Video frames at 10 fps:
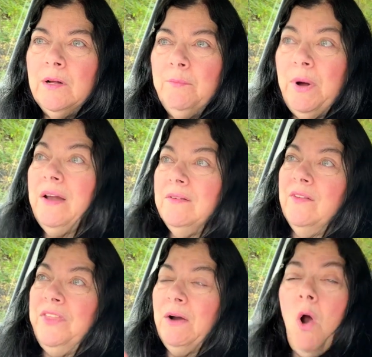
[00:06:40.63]
But
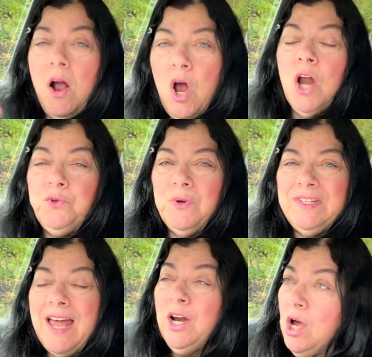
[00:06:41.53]
there are
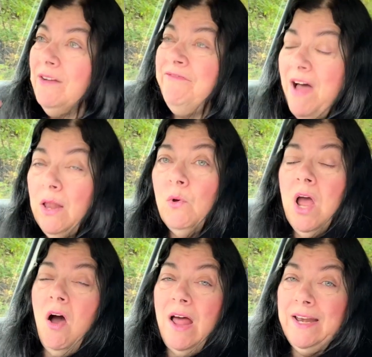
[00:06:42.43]
countries that are going to follow
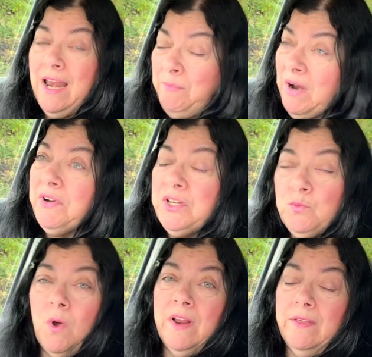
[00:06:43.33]
God, and America's
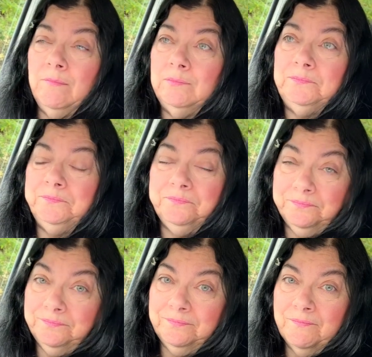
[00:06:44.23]
one of them.
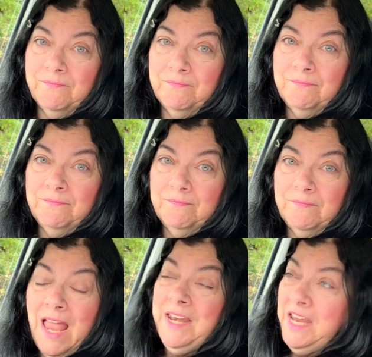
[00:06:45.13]

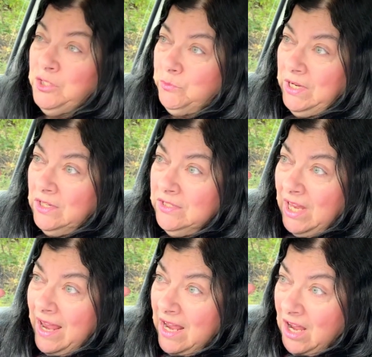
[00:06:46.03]
And
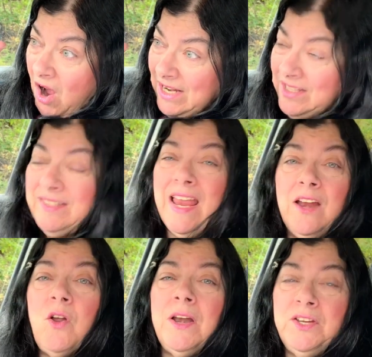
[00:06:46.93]
Israel's, God has his
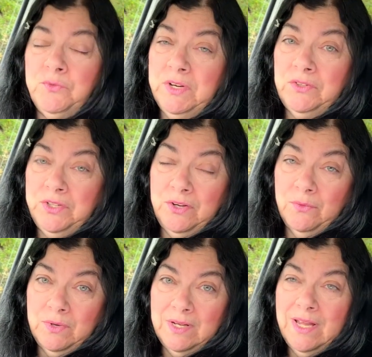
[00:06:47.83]
hand on Israel
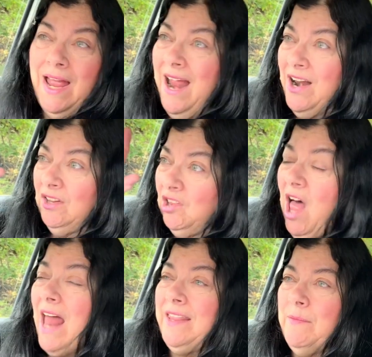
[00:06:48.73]
too. And a
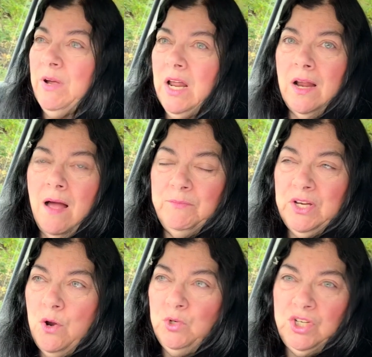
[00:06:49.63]
lot of them are going to come
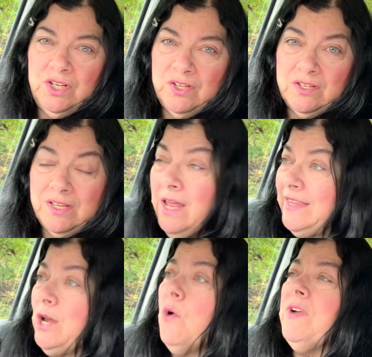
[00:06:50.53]
to know Jesus.
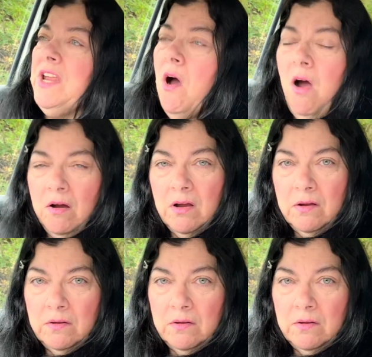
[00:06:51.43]
They already are.